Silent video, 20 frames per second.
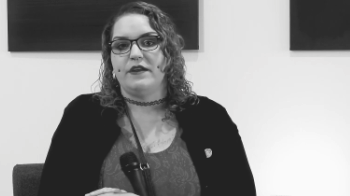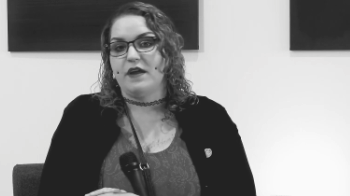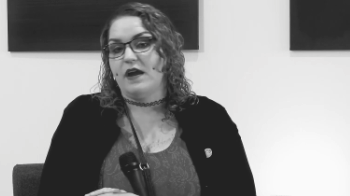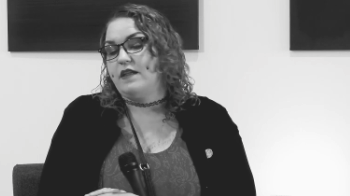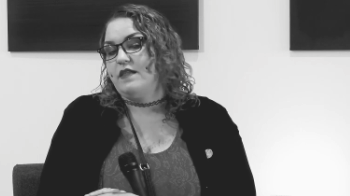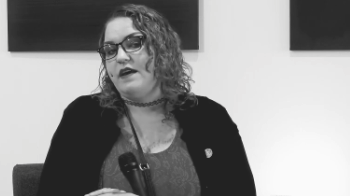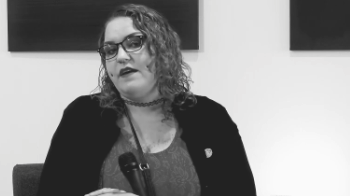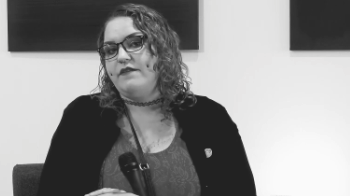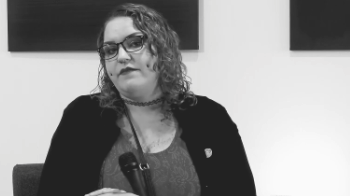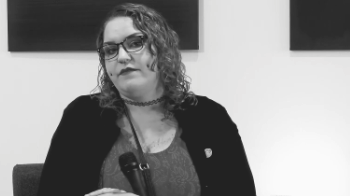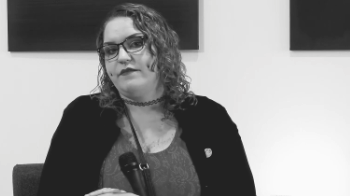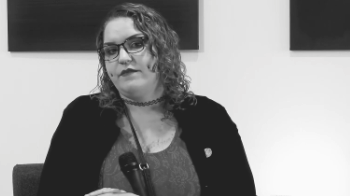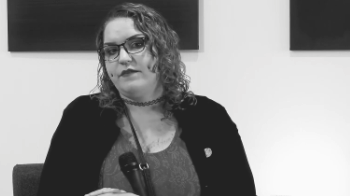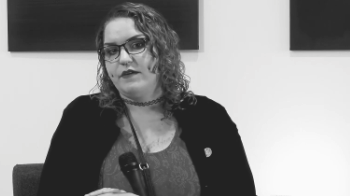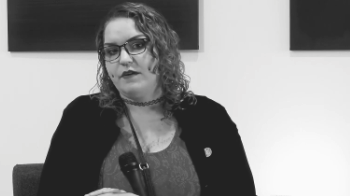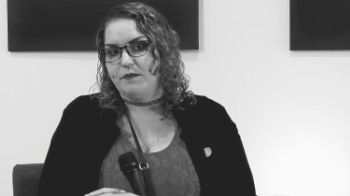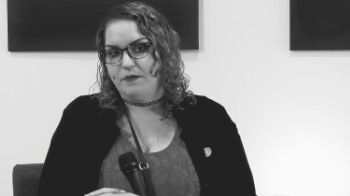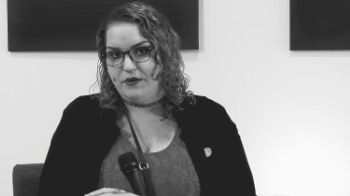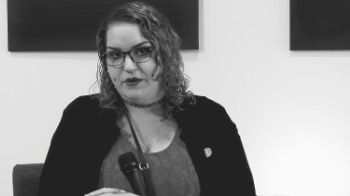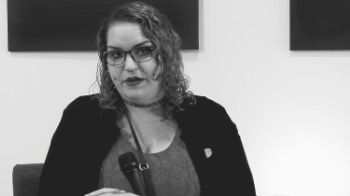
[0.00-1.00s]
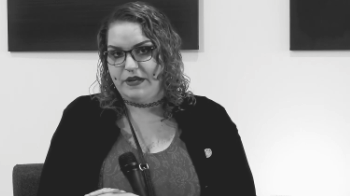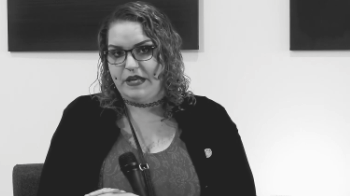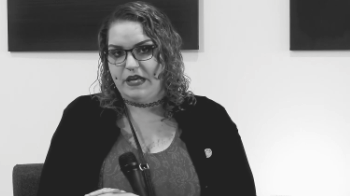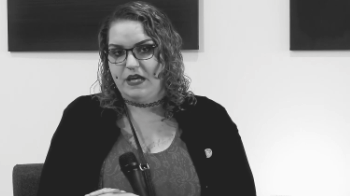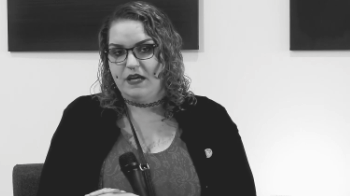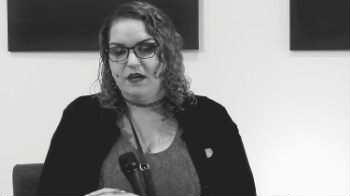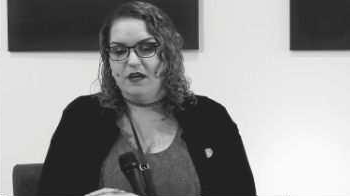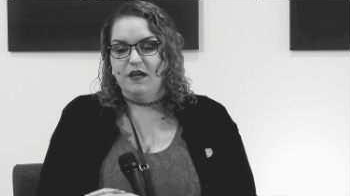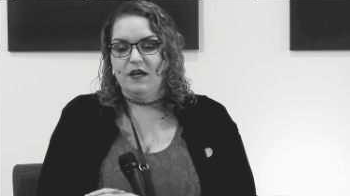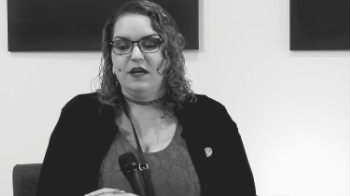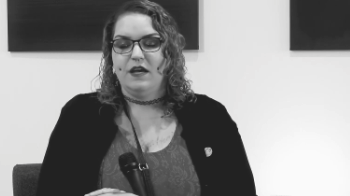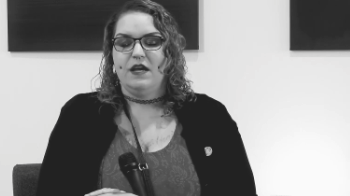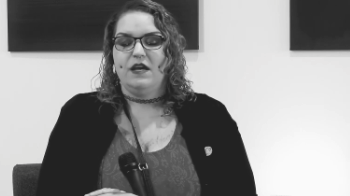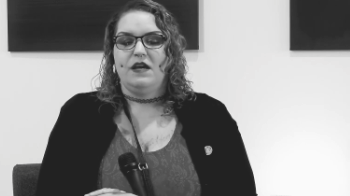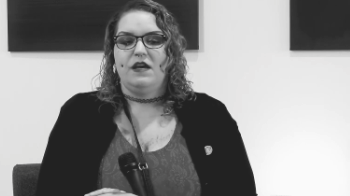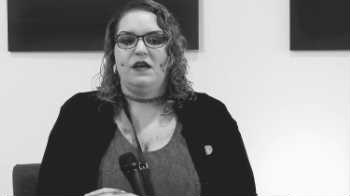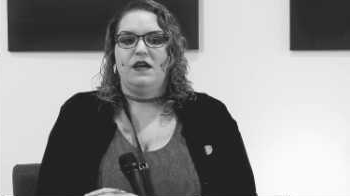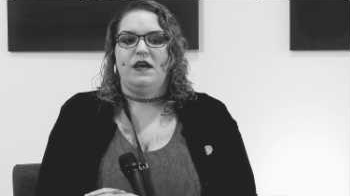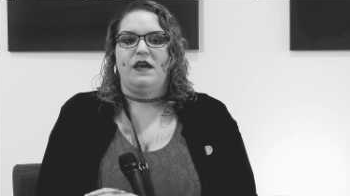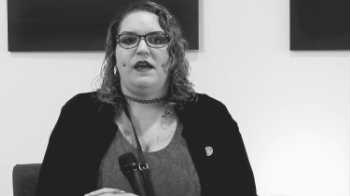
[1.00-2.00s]
nightlife community.
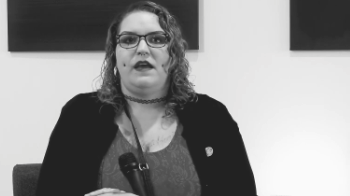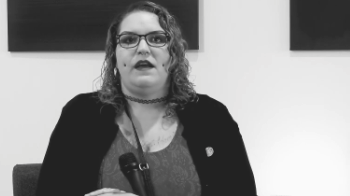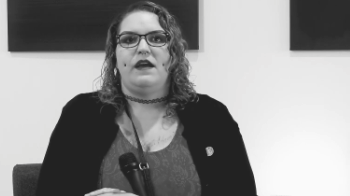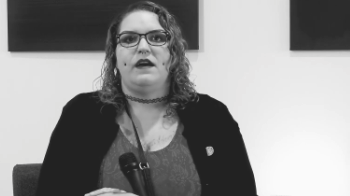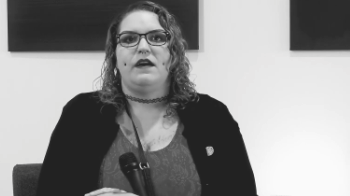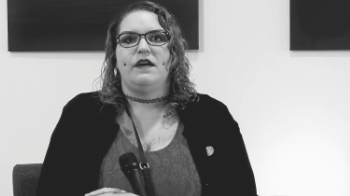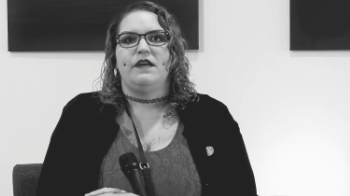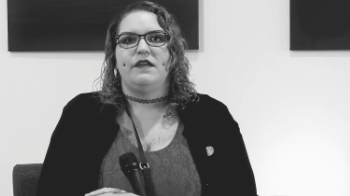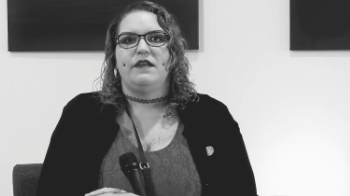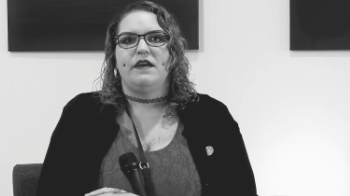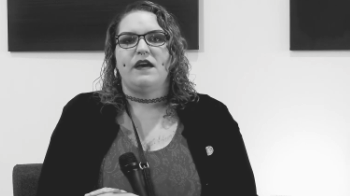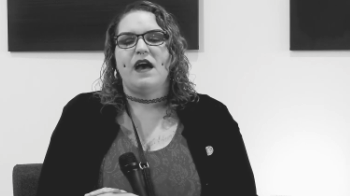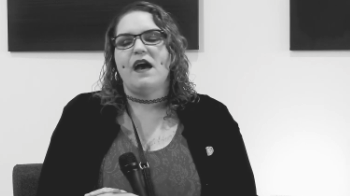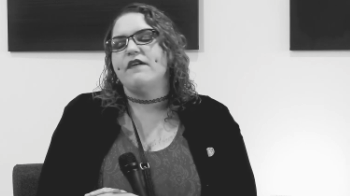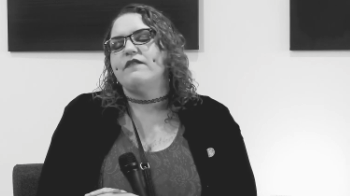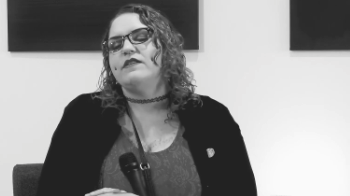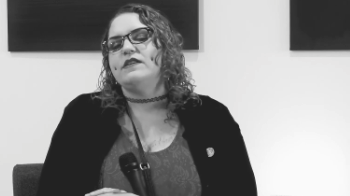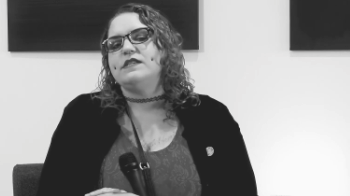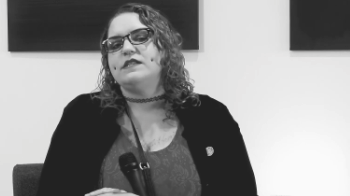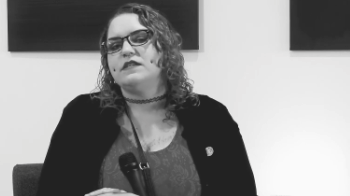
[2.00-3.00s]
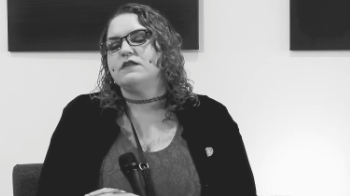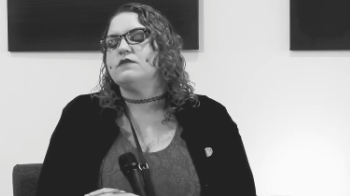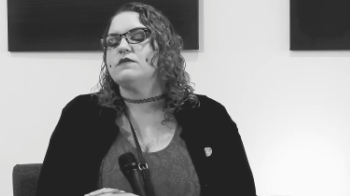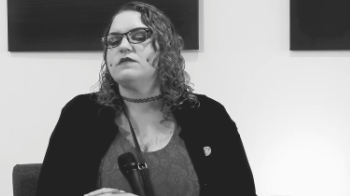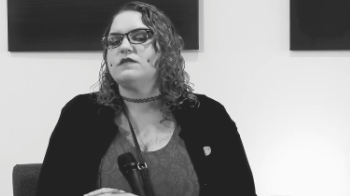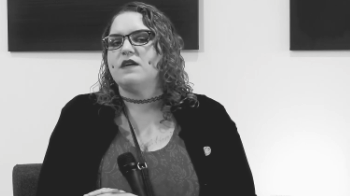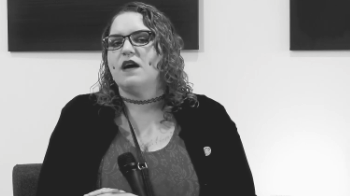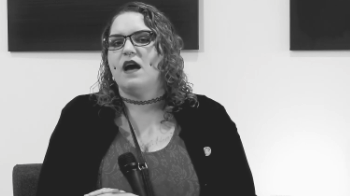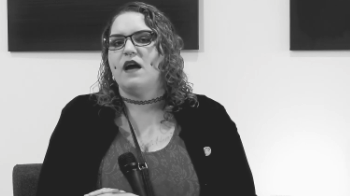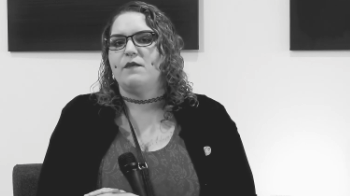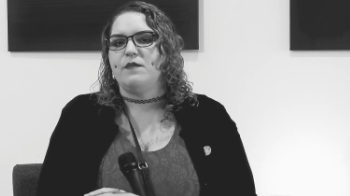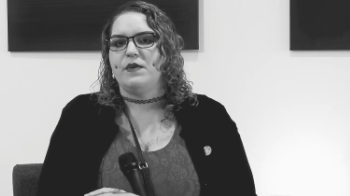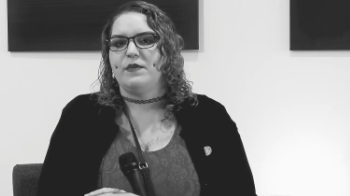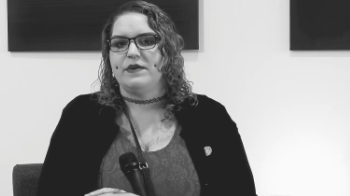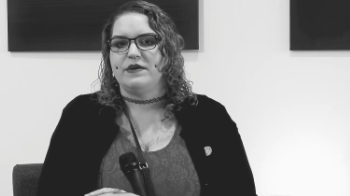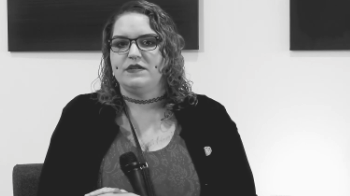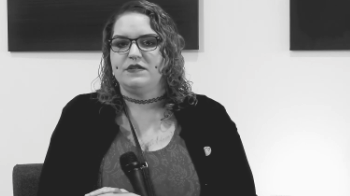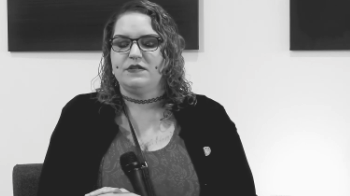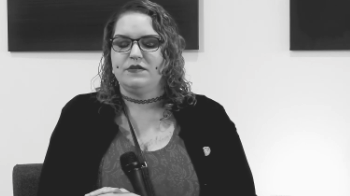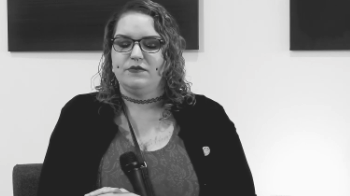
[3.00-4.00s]
And every single time we
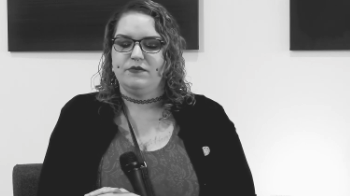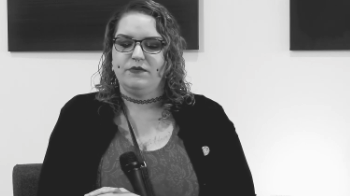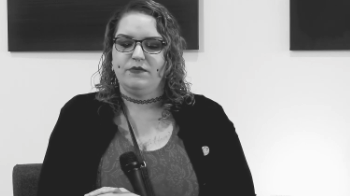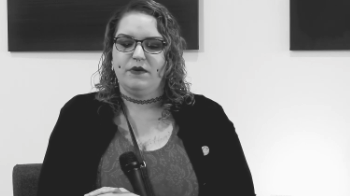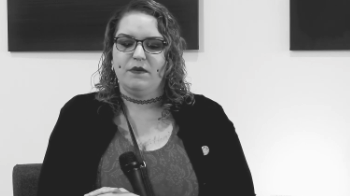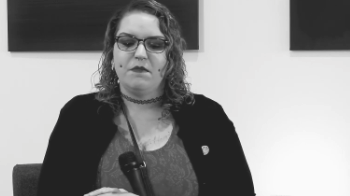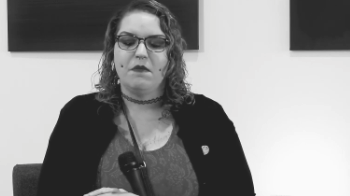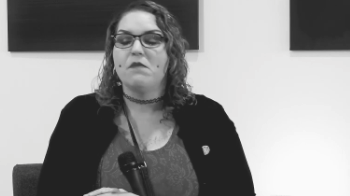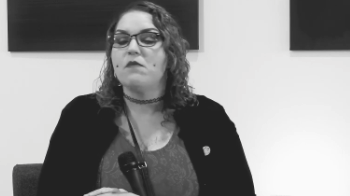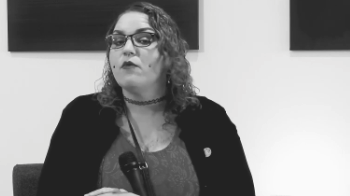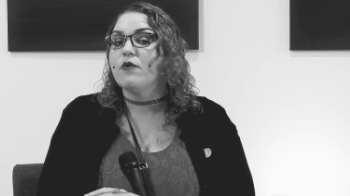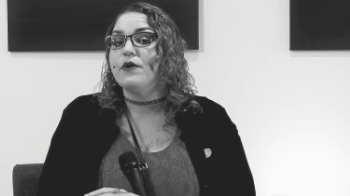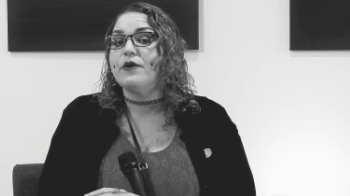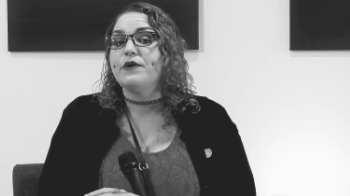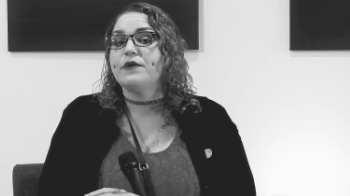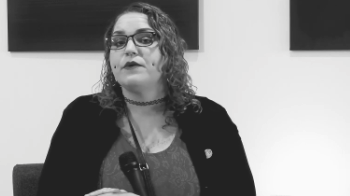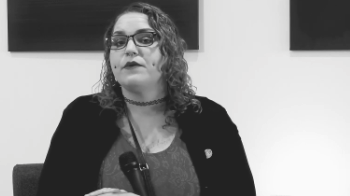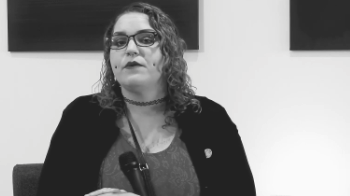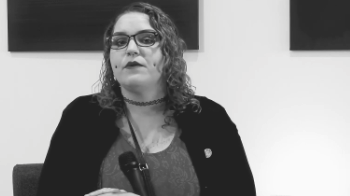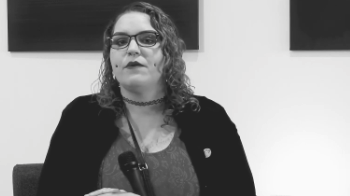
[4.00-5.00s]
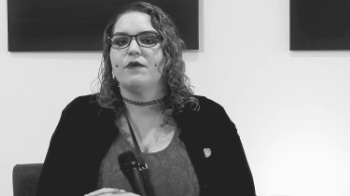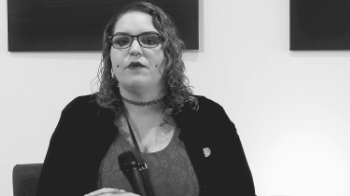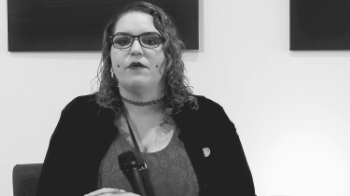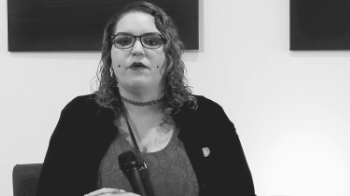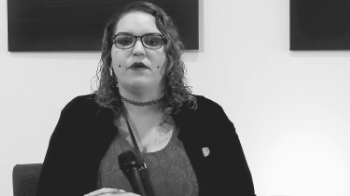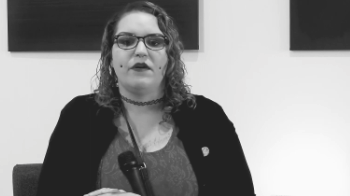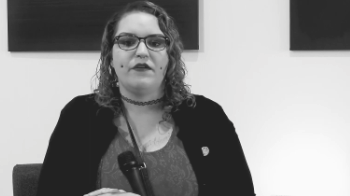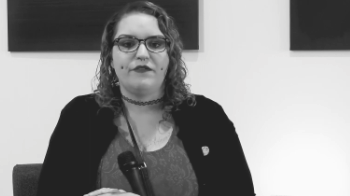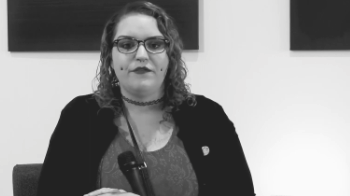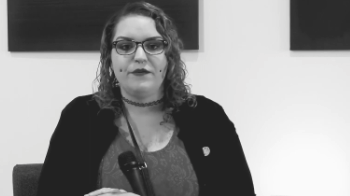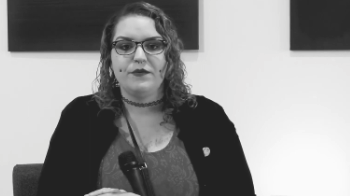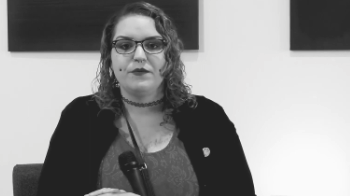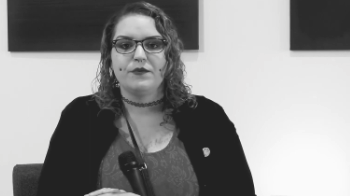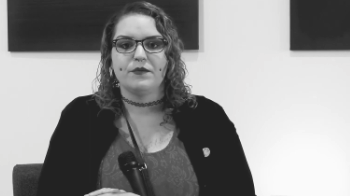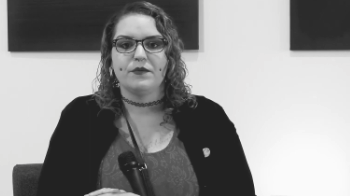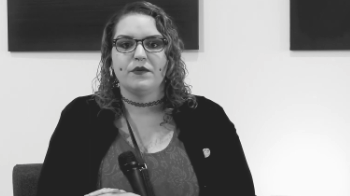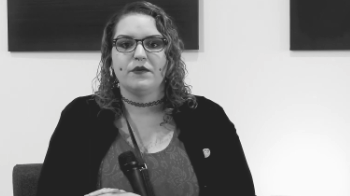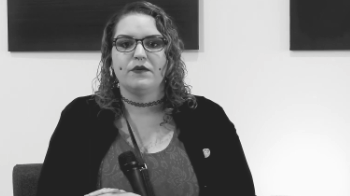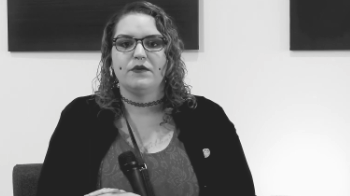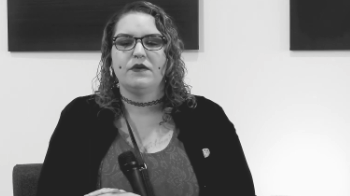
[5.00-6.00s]
went to a memorial or a
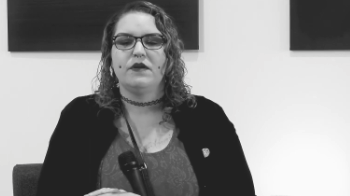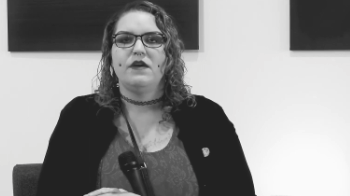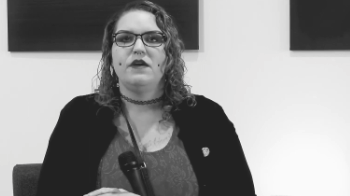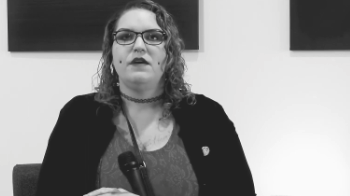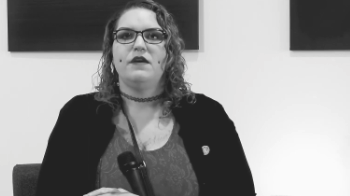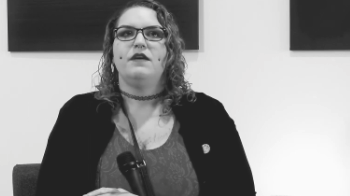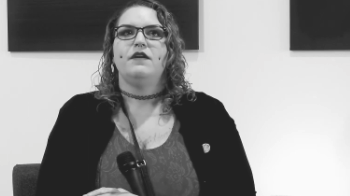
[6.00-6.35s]
funeral,